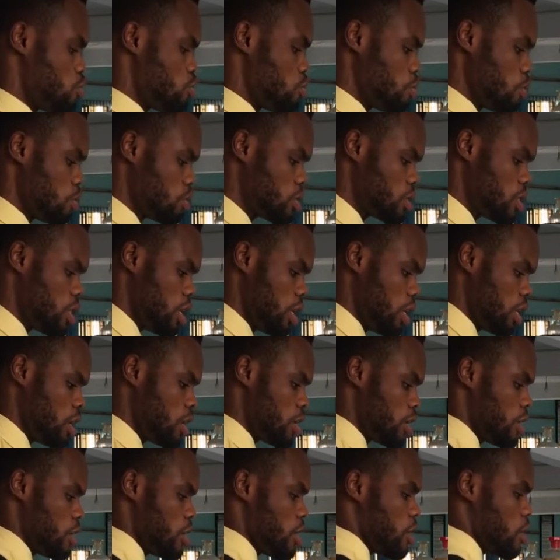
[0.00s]
you must take
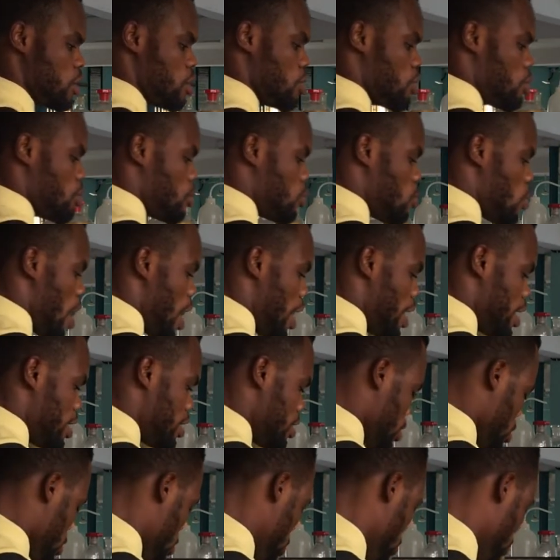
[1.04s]
while
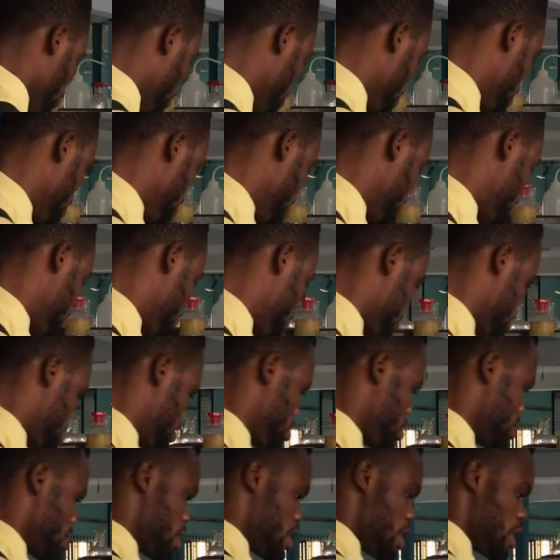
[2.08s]
doing this.
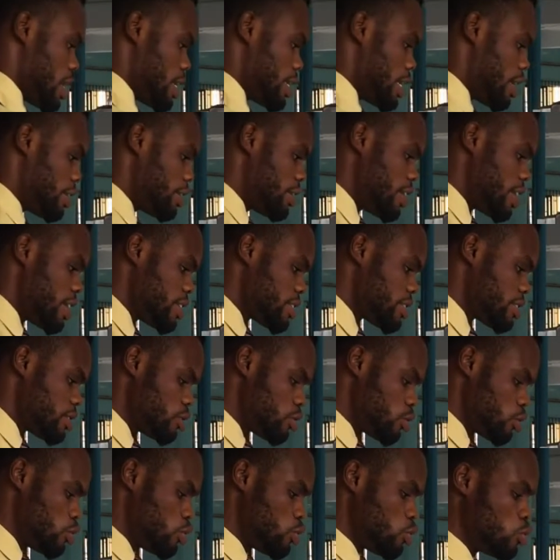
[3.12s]
Now, the next thing
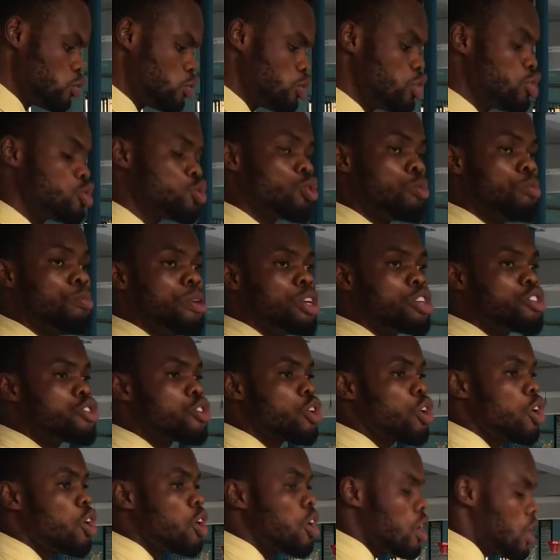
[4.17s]
to do is to
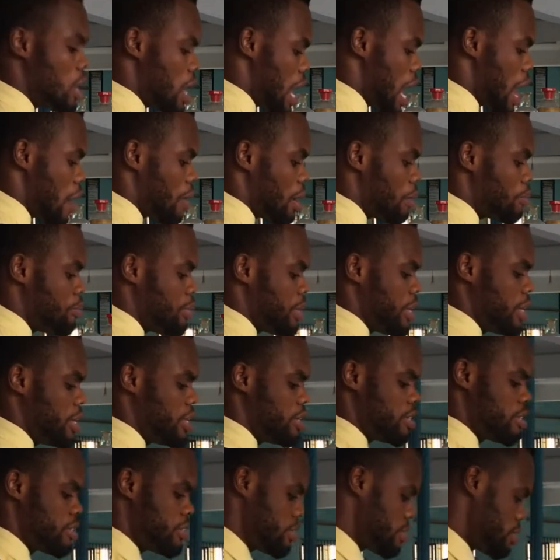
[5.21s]
measure our
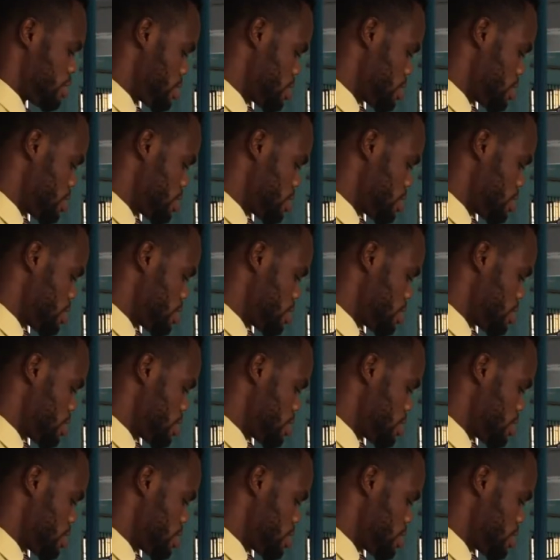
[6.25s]
base.